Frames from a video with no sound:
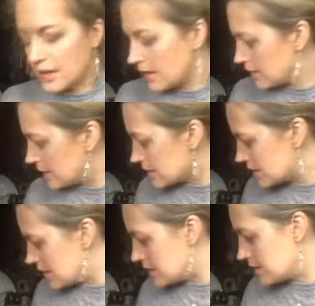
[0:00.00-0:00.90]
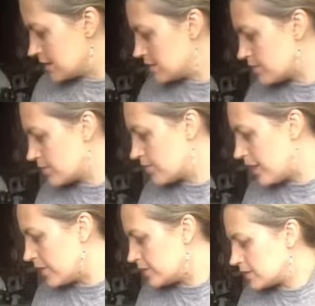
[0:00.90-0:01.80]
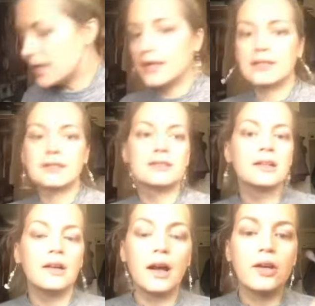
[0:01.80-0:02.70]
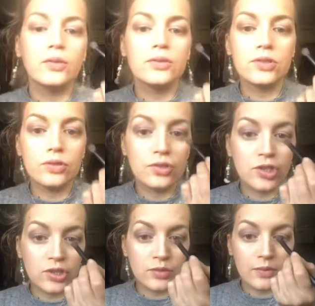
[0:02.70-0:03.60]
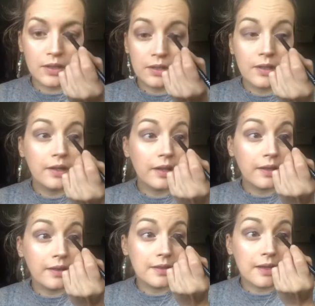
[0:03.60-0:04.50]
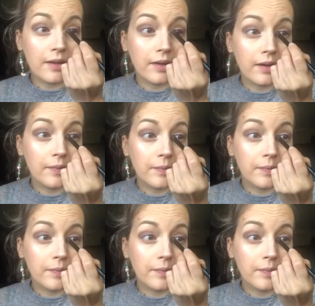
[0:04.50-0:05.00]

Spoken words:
And that's the easiest with my hooded eyes. I always use shimmer in this area.